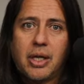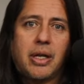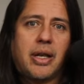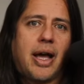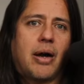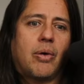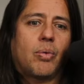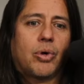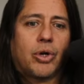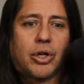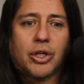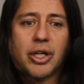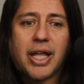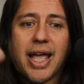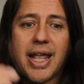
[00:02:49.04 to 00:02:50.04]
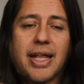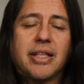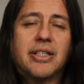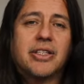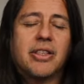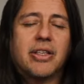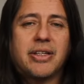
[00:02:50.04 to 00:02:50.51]
Now, we're going to get
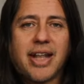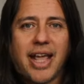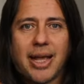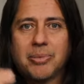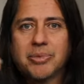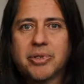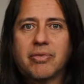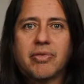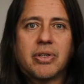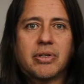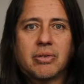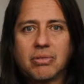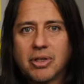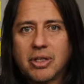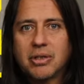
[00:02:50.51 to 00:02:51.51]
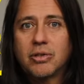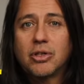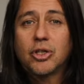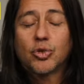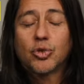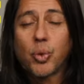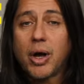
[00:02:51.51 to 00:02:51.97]
into the names of
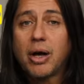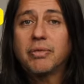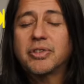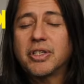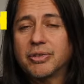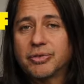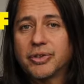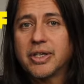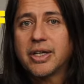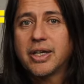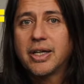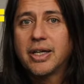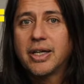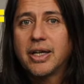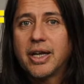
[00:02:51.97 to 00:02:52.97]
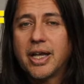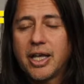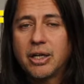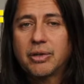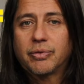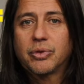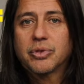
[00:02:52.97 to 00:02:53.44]
the 12 different
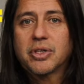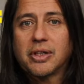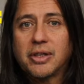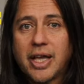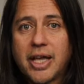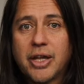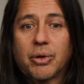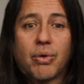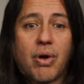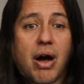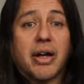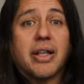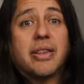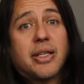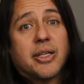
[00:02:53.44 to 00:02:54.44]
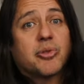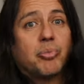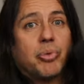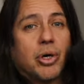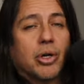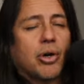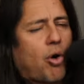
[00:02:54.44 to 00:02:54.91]
intervals later on in this
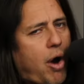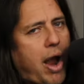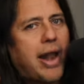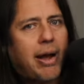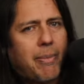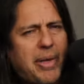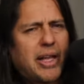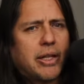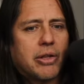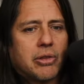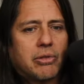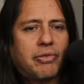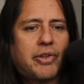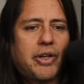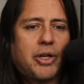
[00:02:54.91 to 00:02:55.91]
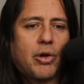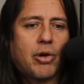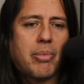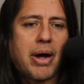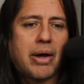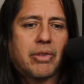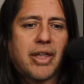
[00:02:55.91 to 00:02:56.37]
book, and I'll make another video
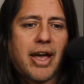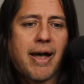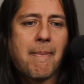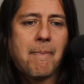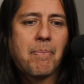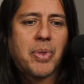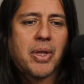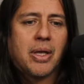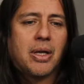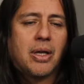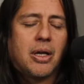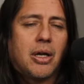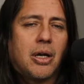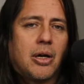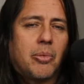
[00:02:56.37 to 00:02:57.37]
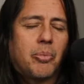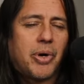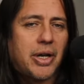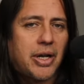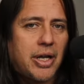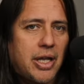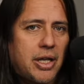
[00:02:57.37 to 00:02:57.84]
about that.
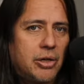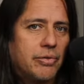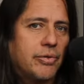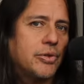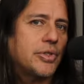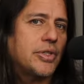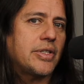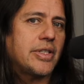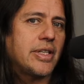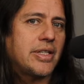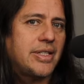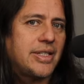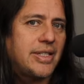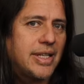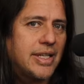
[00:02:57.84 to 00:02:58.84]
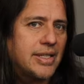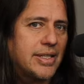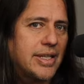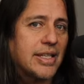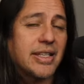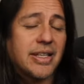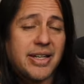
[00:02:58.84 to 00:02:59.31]
But intervals is the
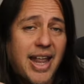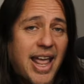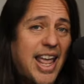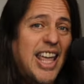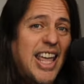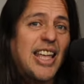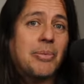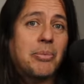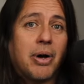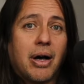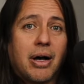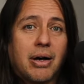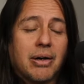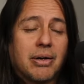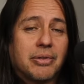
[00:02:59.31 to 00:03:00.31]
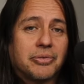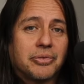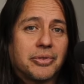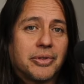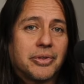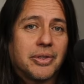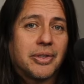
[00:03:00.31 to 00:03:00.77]
name
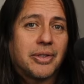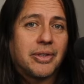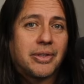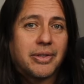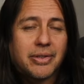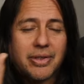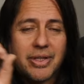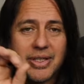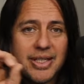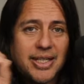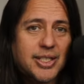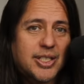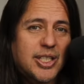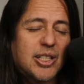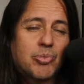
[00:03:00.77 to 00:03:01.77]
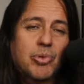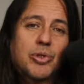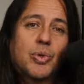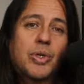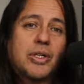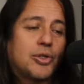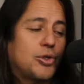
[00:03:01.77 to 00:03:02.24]
of the distance
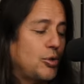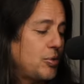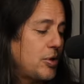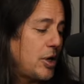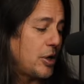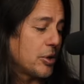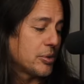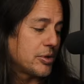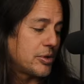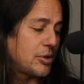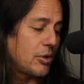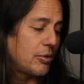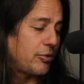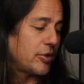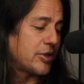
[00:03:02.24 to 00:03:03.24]
between two notes. So, for